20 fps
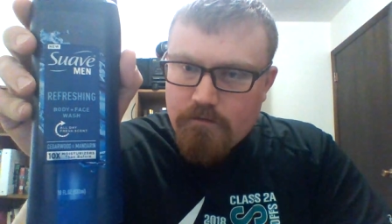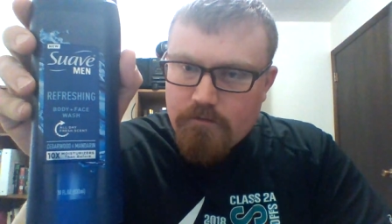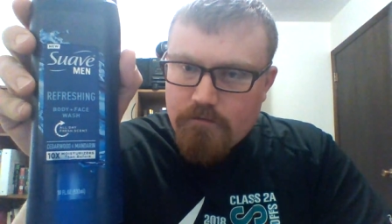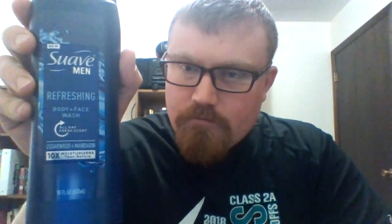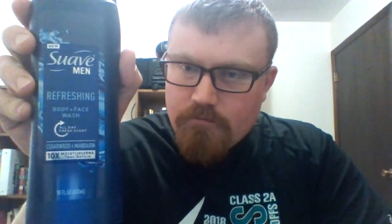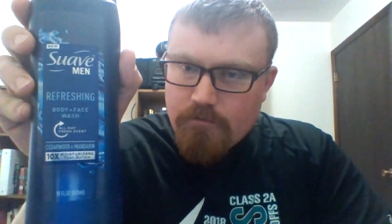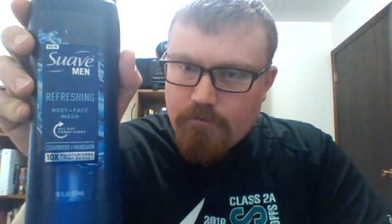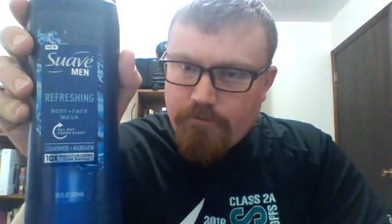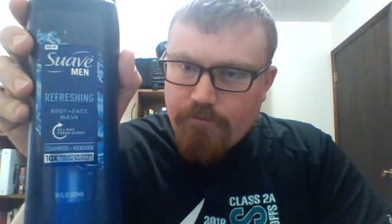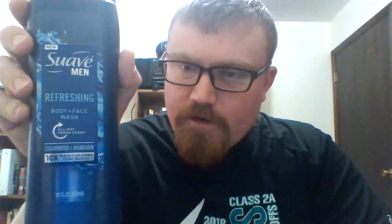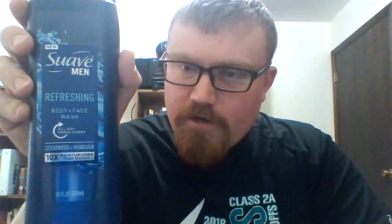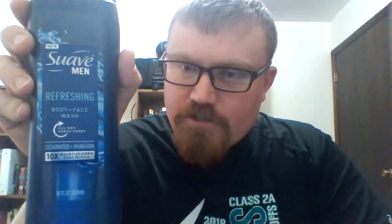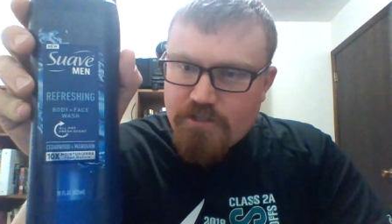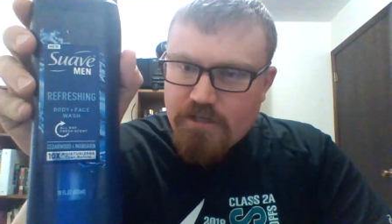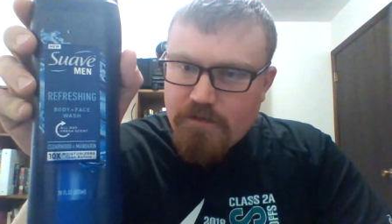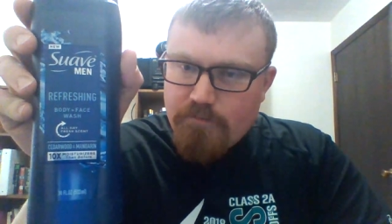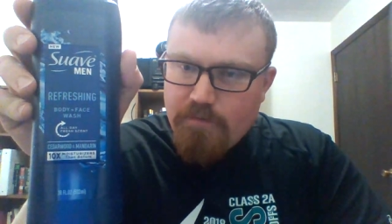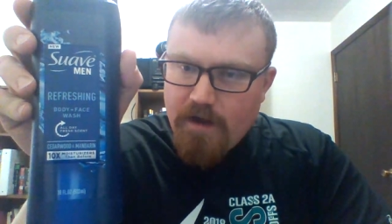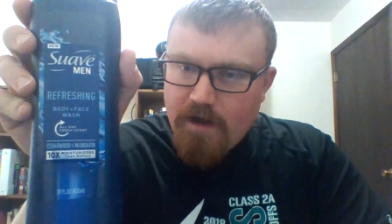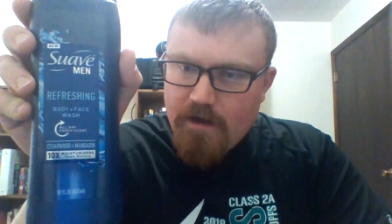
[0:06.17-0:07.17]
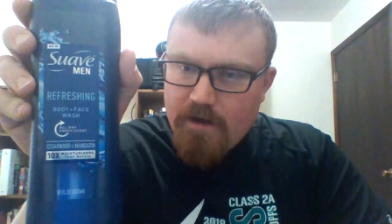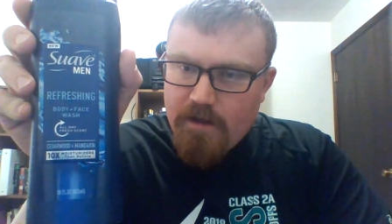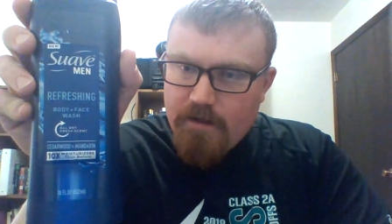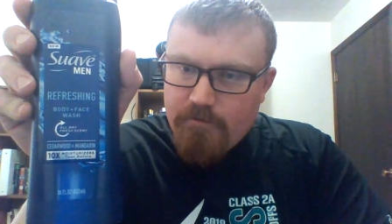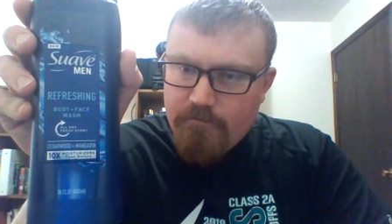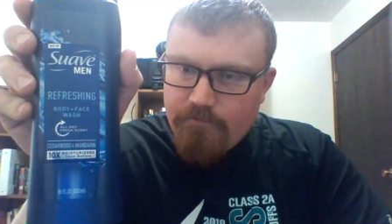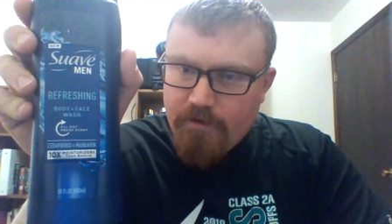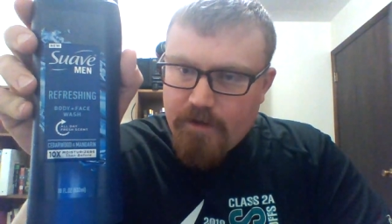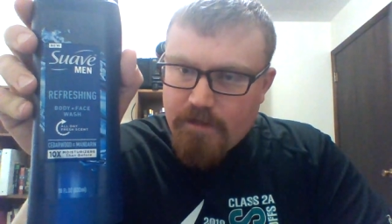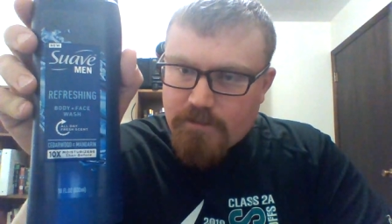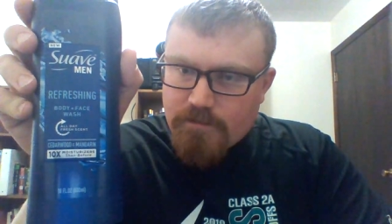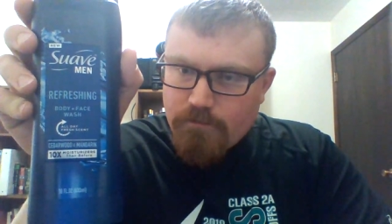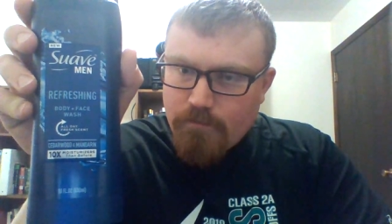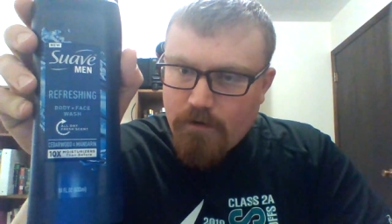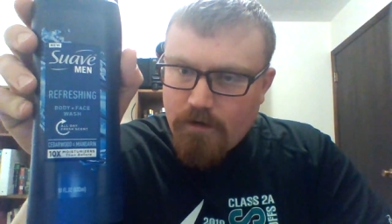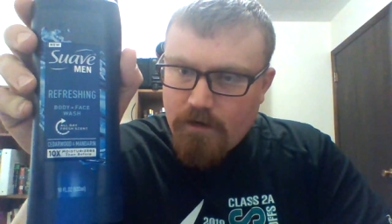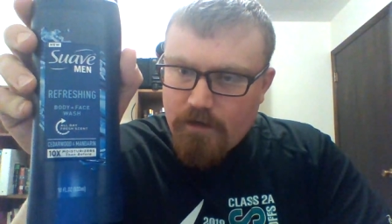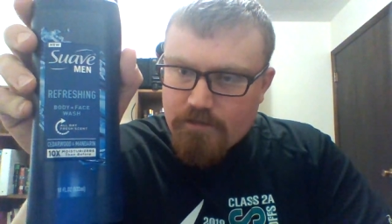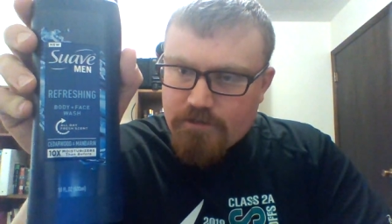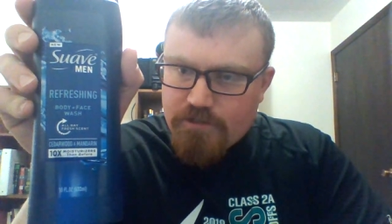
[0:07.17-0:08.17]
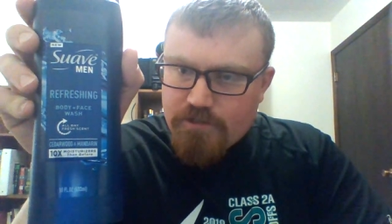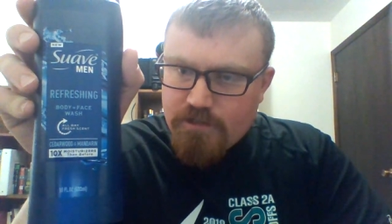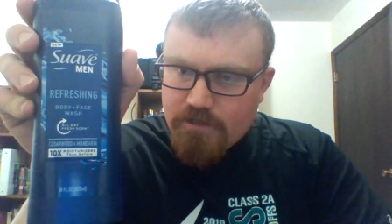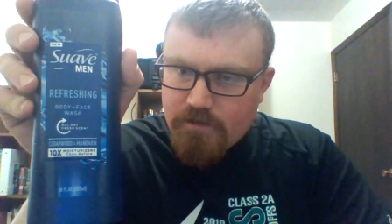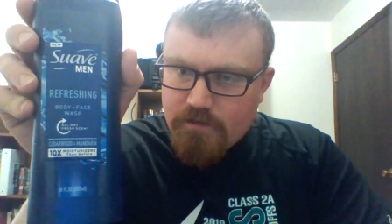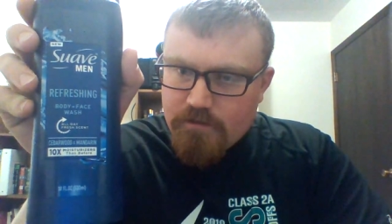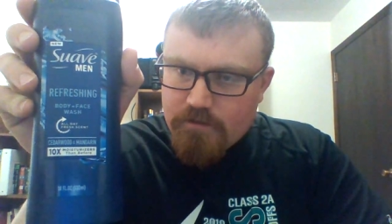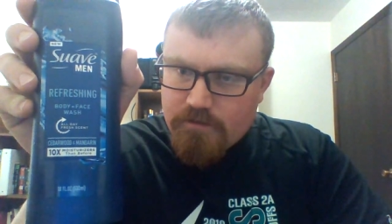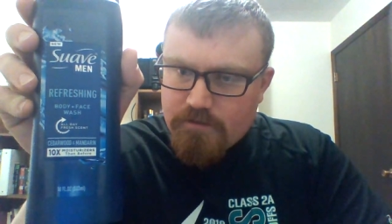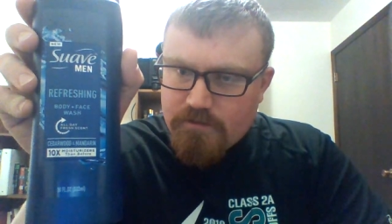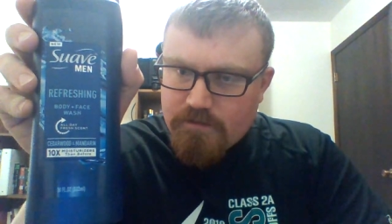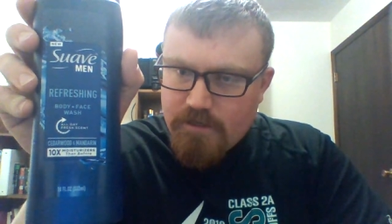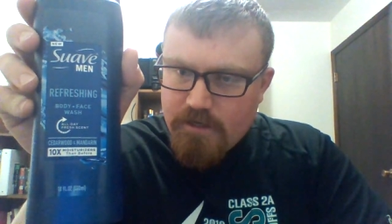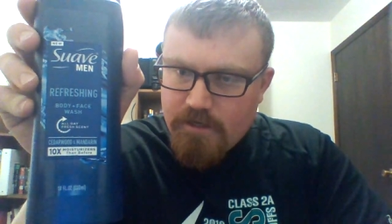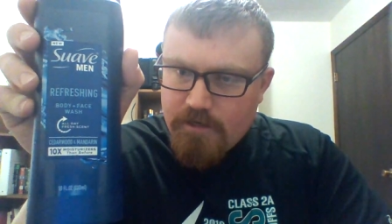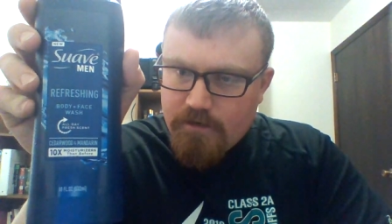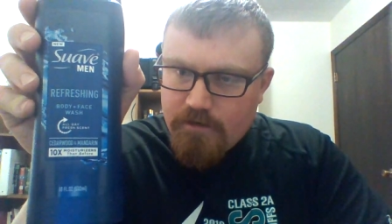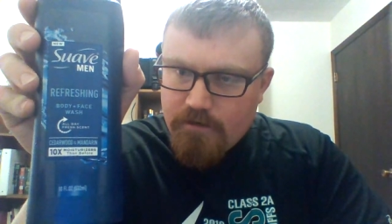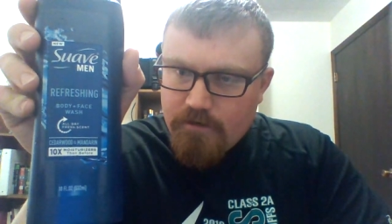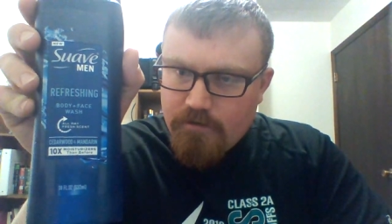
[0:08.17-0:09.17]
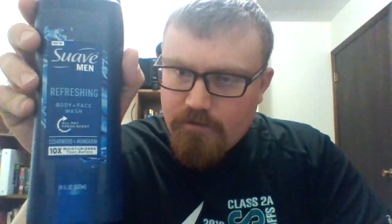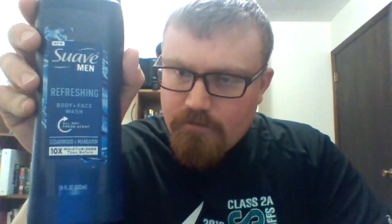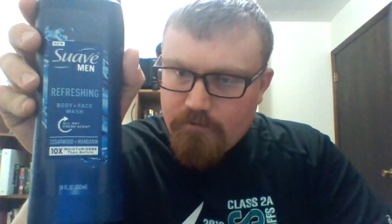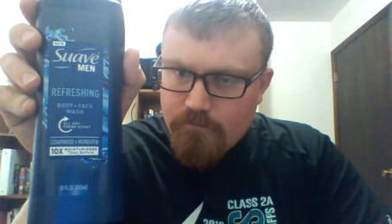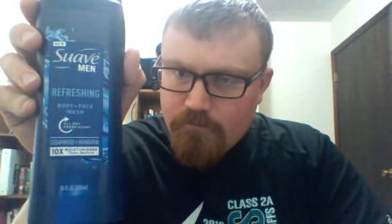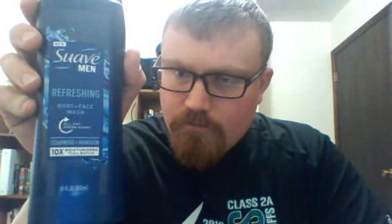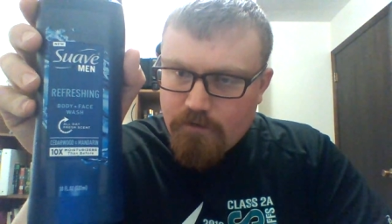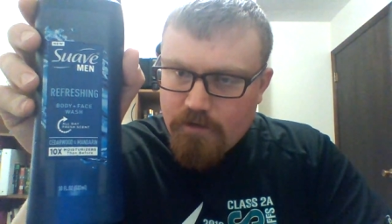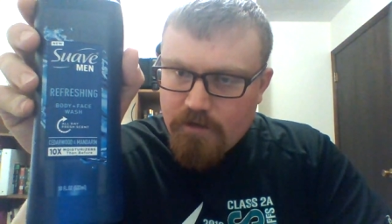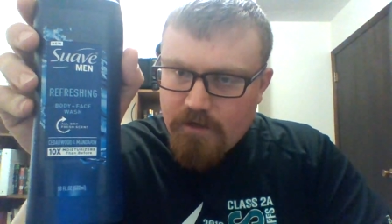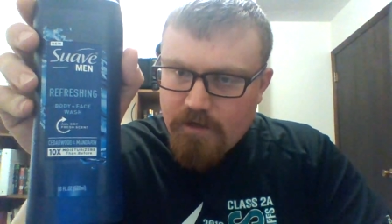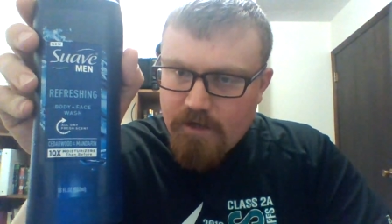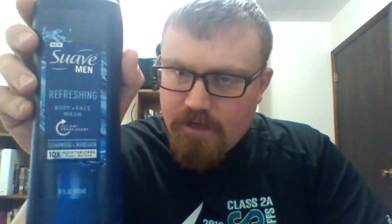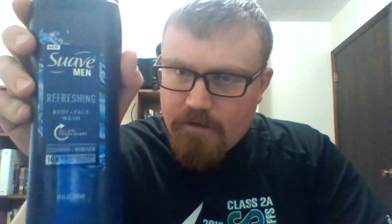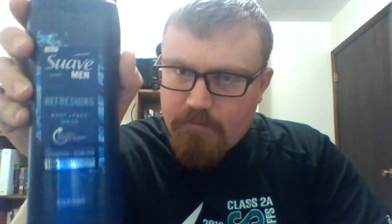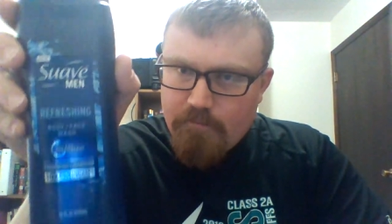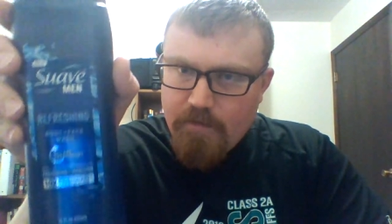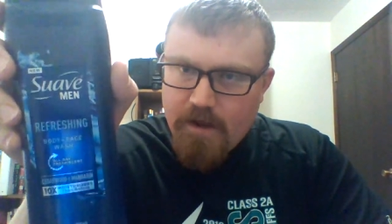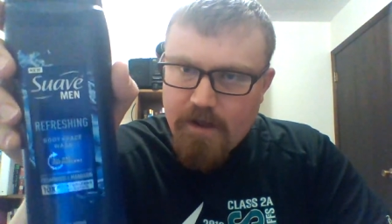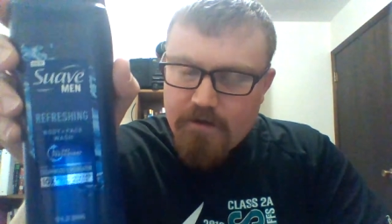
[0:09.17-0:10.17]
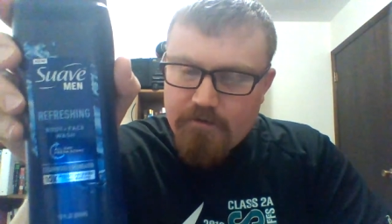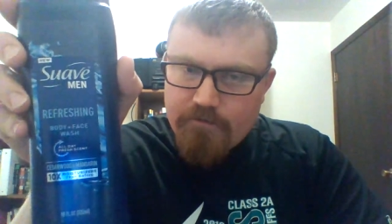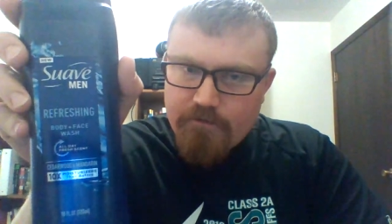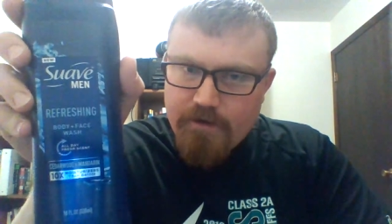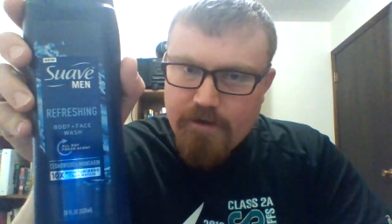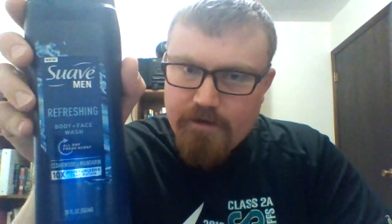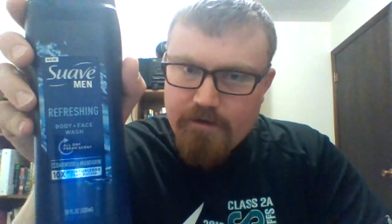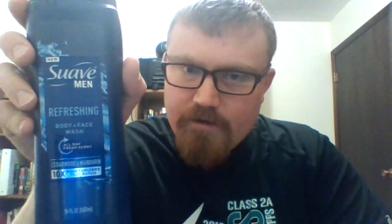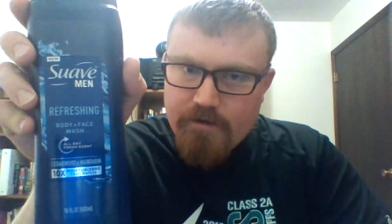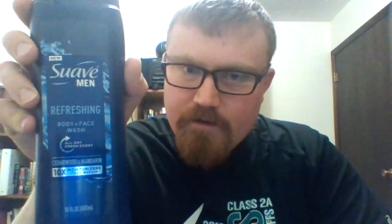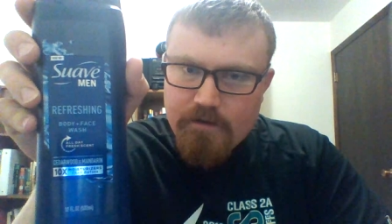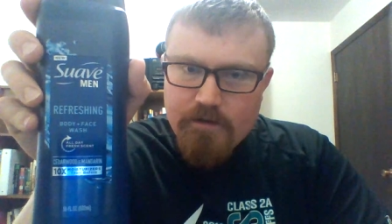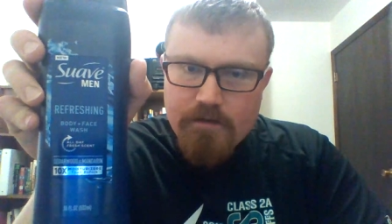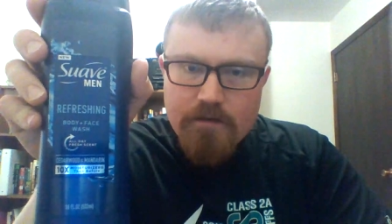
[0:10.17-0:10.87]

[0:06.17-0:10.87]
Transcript: Refreshing Body and Face Wash, Cedar Wood, and Mandarin.